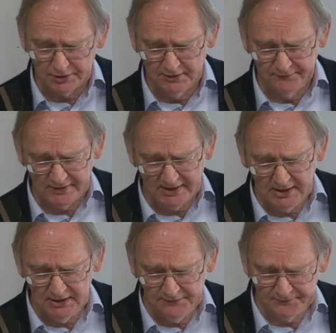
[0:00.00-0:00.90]
looking for
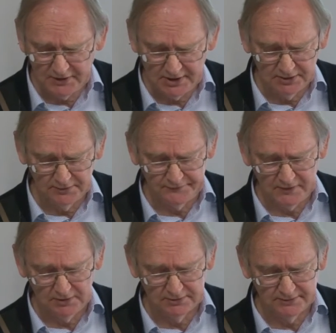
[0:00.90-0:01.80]
any file or
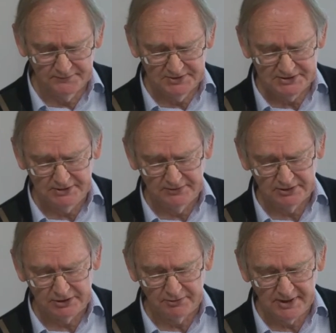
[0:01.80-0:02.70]
folder of
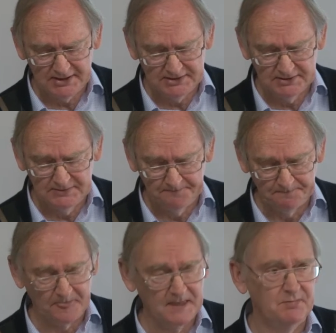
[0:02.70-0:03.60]
material created
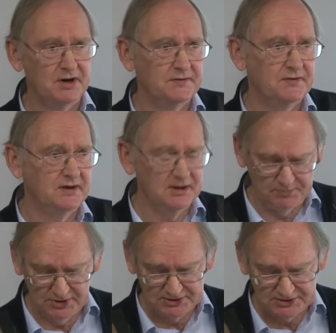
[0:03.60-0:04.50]
by their
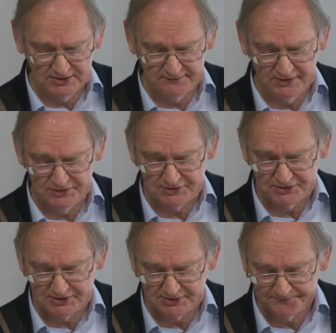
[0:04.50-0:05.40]
person of
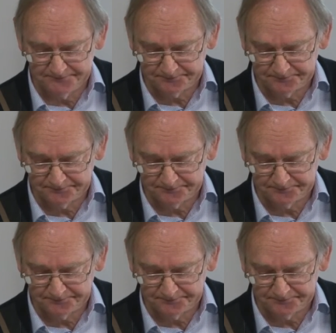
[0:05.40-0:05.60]
interest,